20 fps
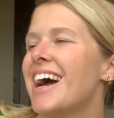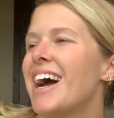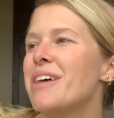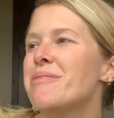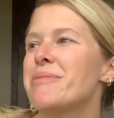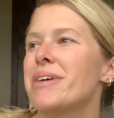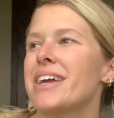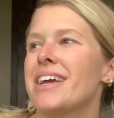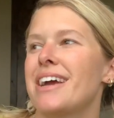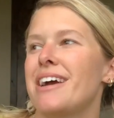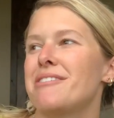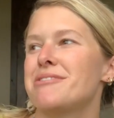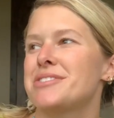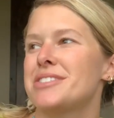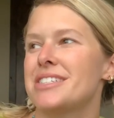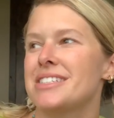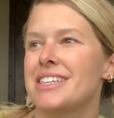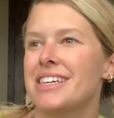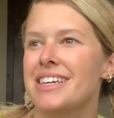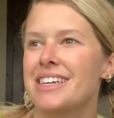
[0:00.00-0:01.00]
I might have
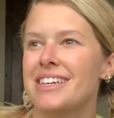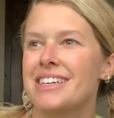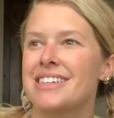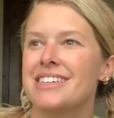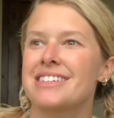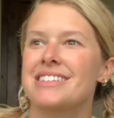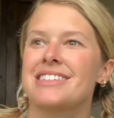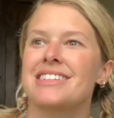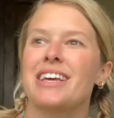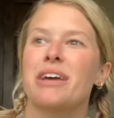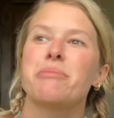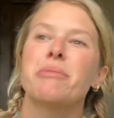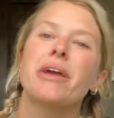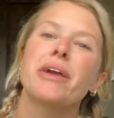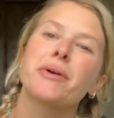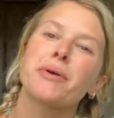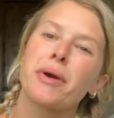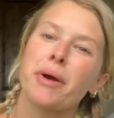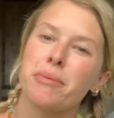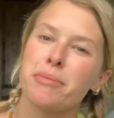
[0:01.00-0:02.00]
to like I may
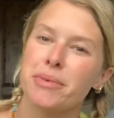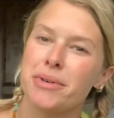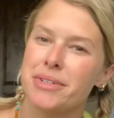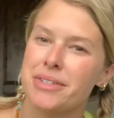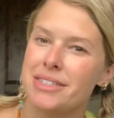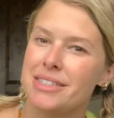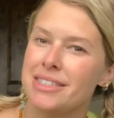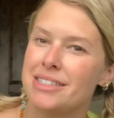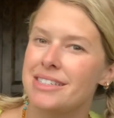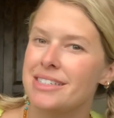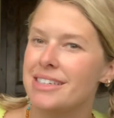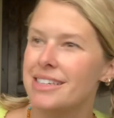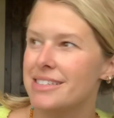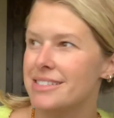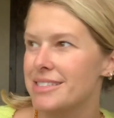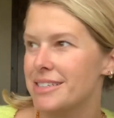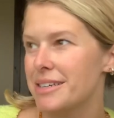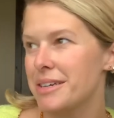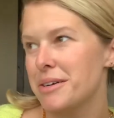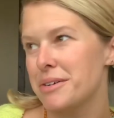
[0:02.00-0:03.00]
crumble and need
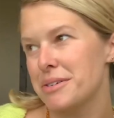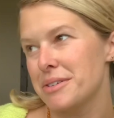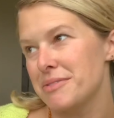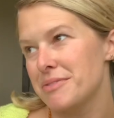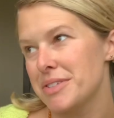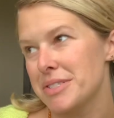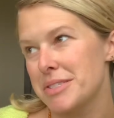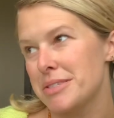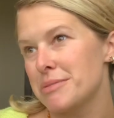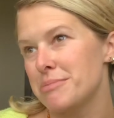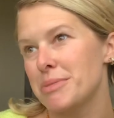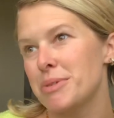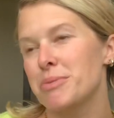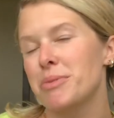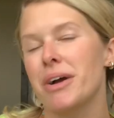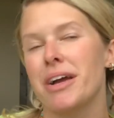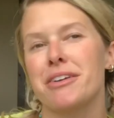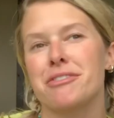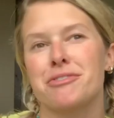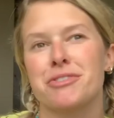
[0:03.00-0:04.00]
to go visit a
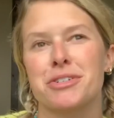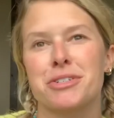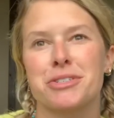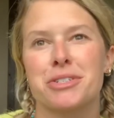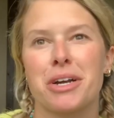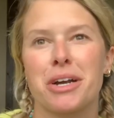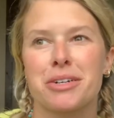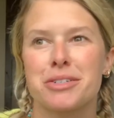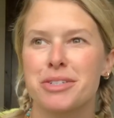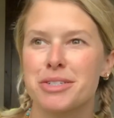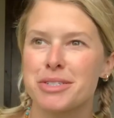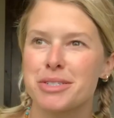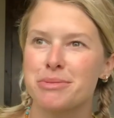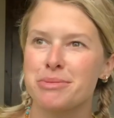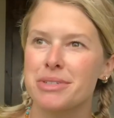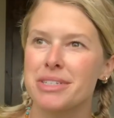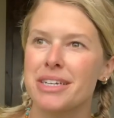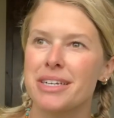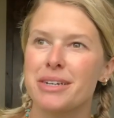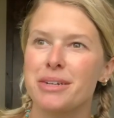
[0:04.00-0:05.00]
midwife or a doctor or
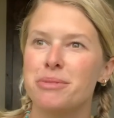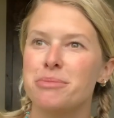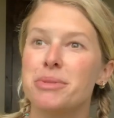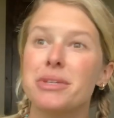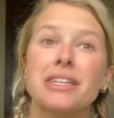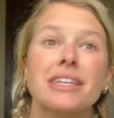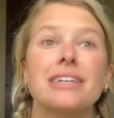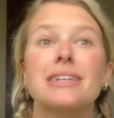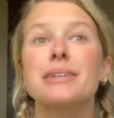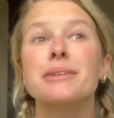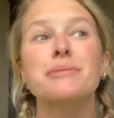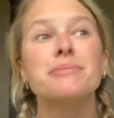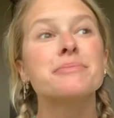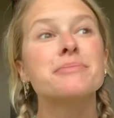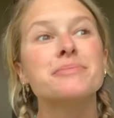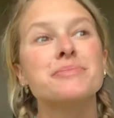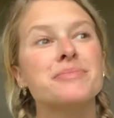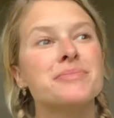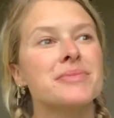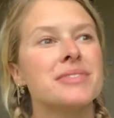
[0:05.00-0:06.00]
something here and be like,
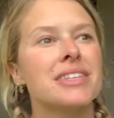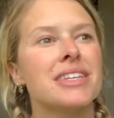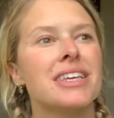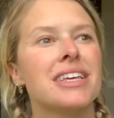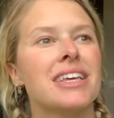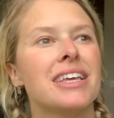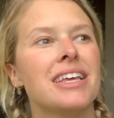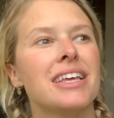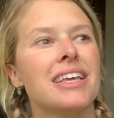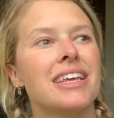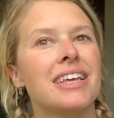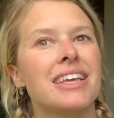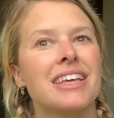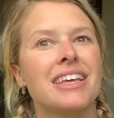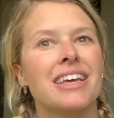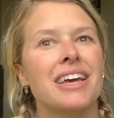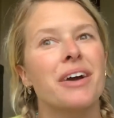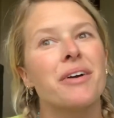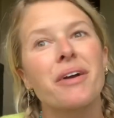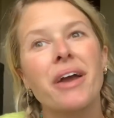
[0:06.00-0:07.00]

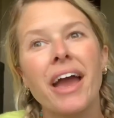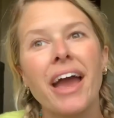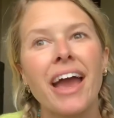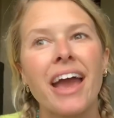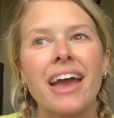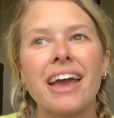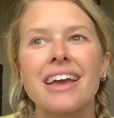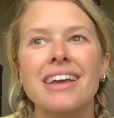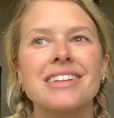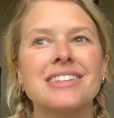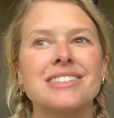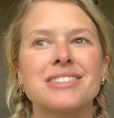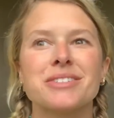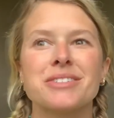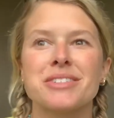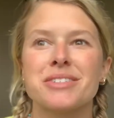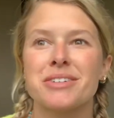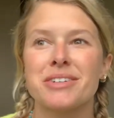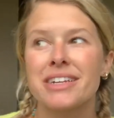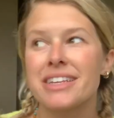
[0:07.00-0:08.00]
okay, is
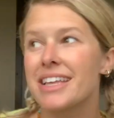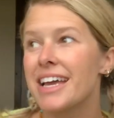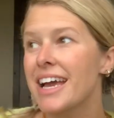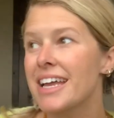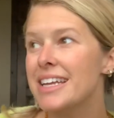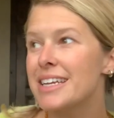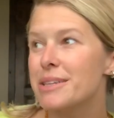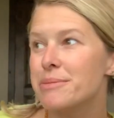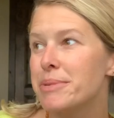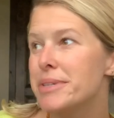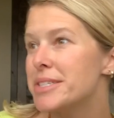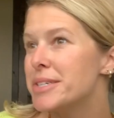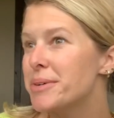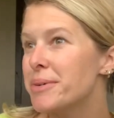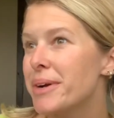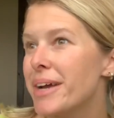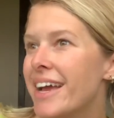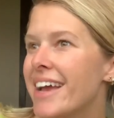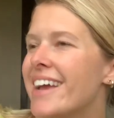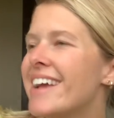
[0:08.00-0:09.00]
there anything I need to be
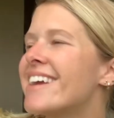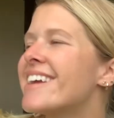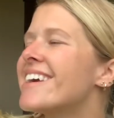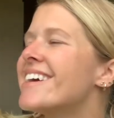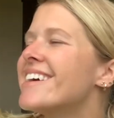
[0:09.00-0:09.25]
doing?